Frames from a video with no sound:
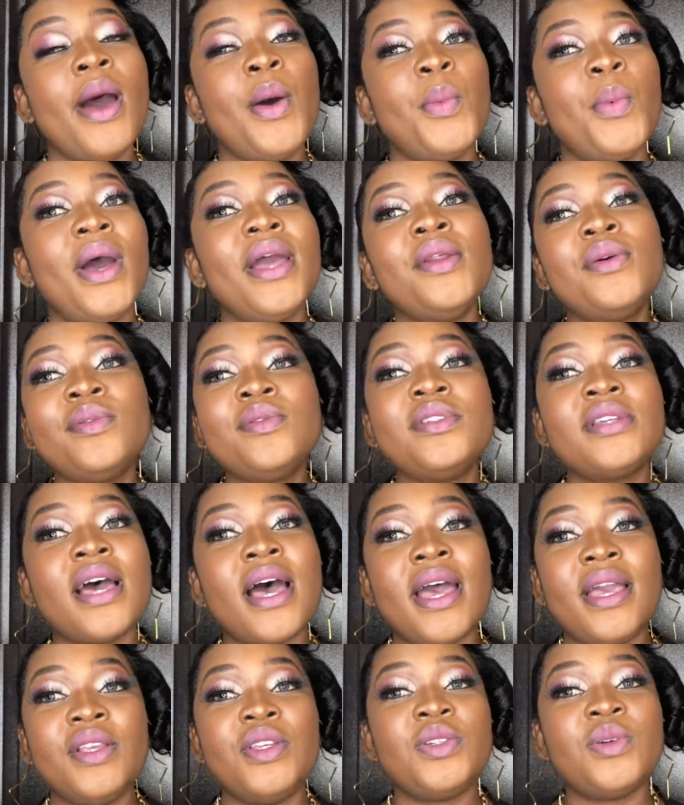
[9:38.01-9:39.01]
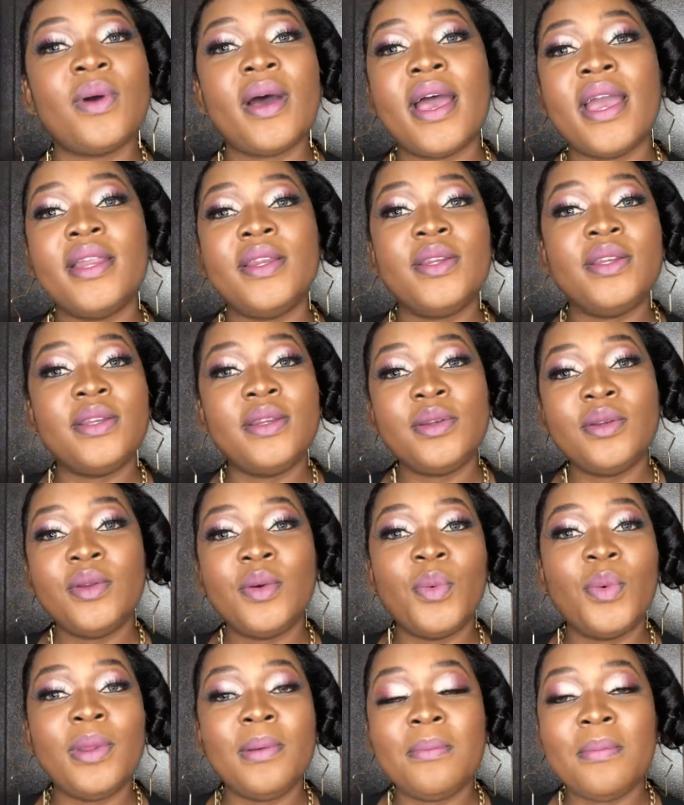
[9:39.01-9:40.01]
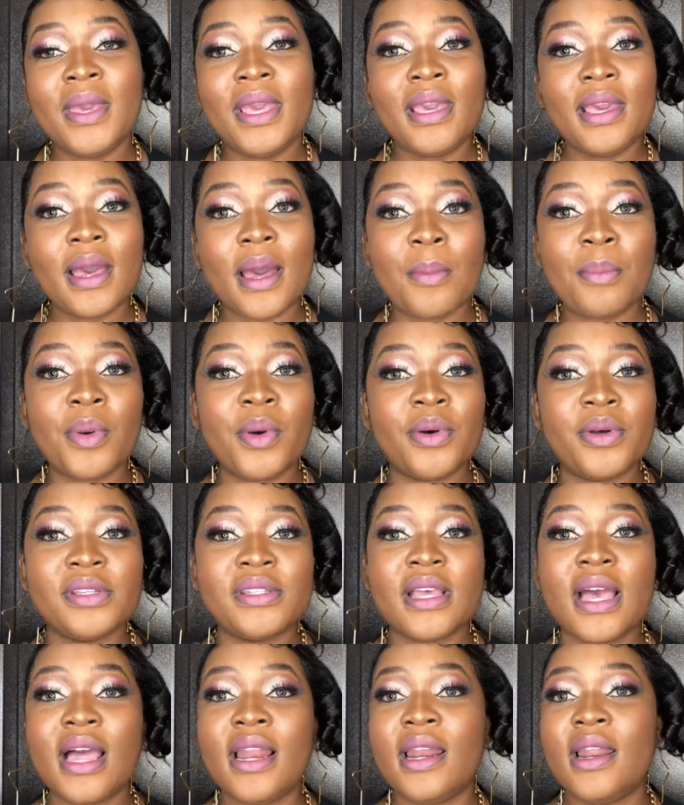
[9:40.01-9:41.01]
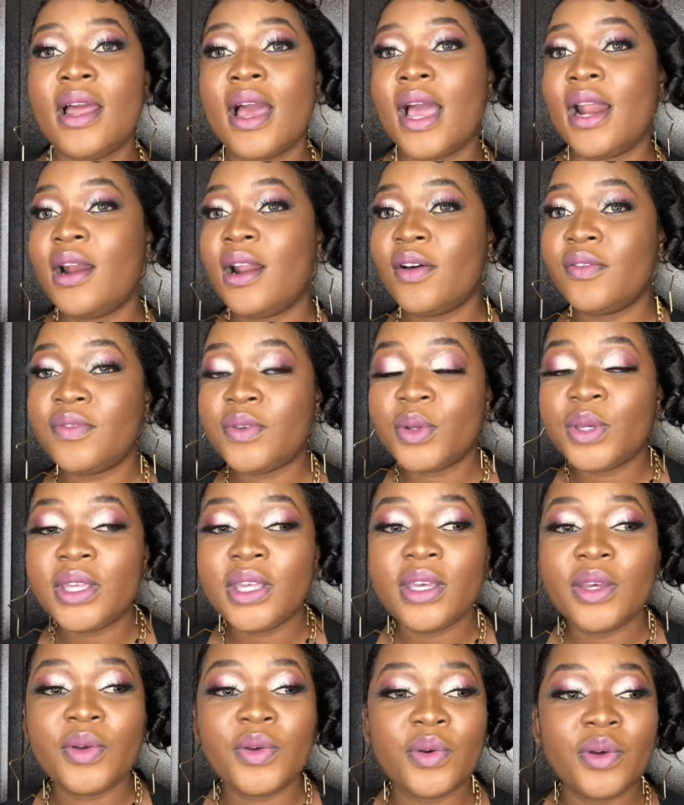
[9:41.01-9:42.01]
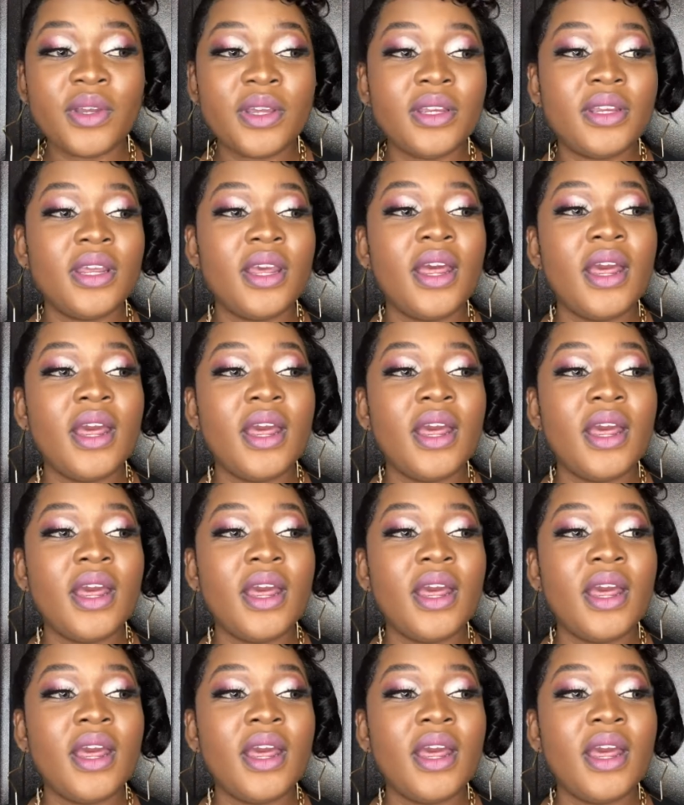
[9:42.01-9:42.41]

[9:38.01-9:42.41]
why don't I try doing makeup, because I love looking good,